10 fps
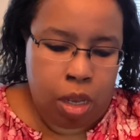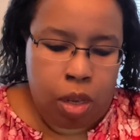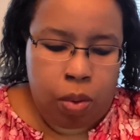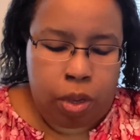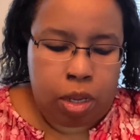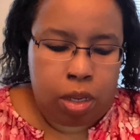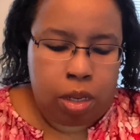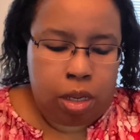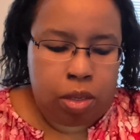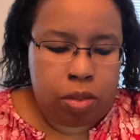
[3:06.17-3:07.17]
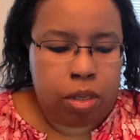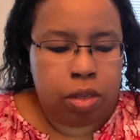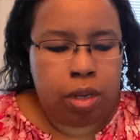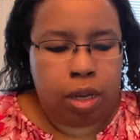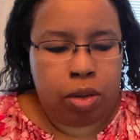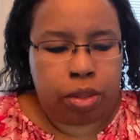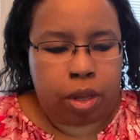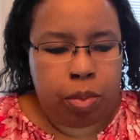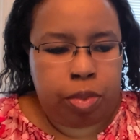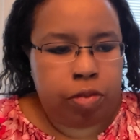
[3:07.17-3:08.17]
Well, I don't know. I don't think
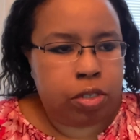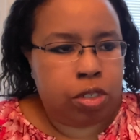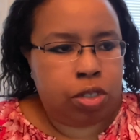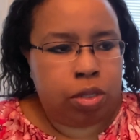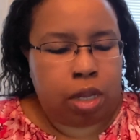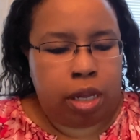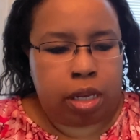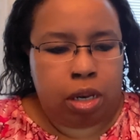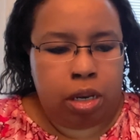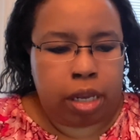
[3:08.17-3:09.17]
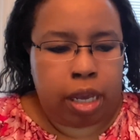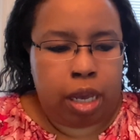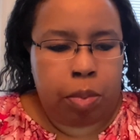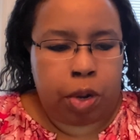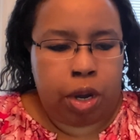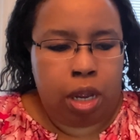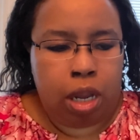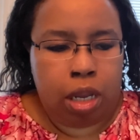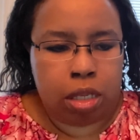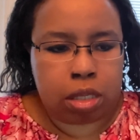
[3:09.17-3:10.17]
I'll be able to do it like on camera
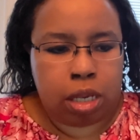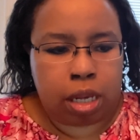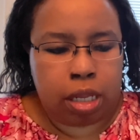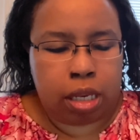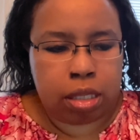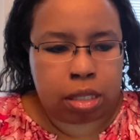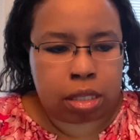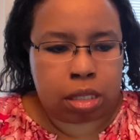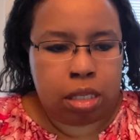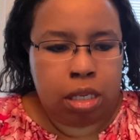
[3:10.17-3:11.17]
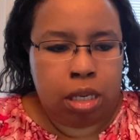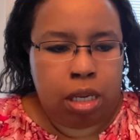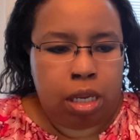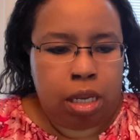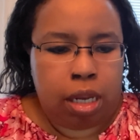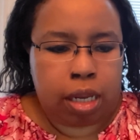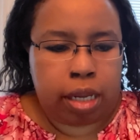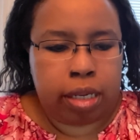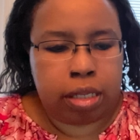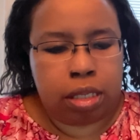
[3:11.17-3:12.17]
exactly because I
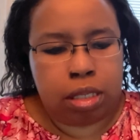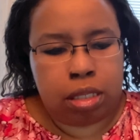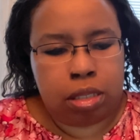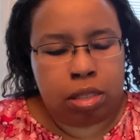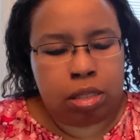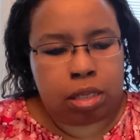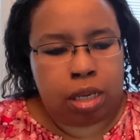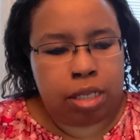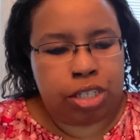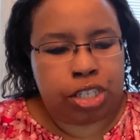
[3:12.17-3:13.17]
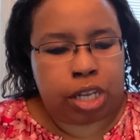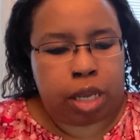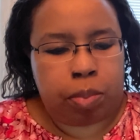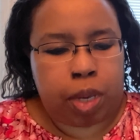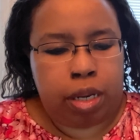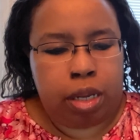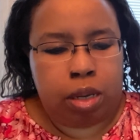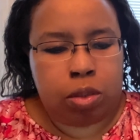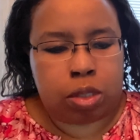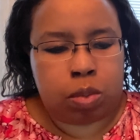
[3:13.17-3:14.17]
gotta kind of shape my
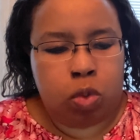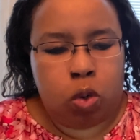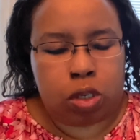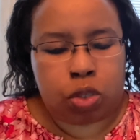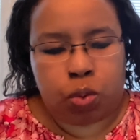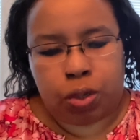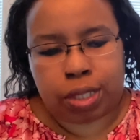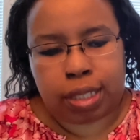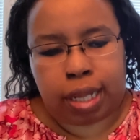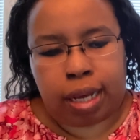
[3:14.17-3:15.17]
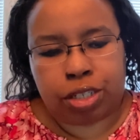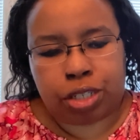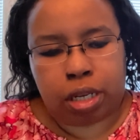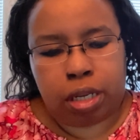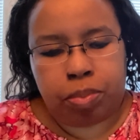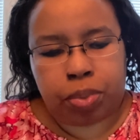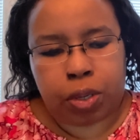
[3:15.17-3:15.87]
nails more towards that shape.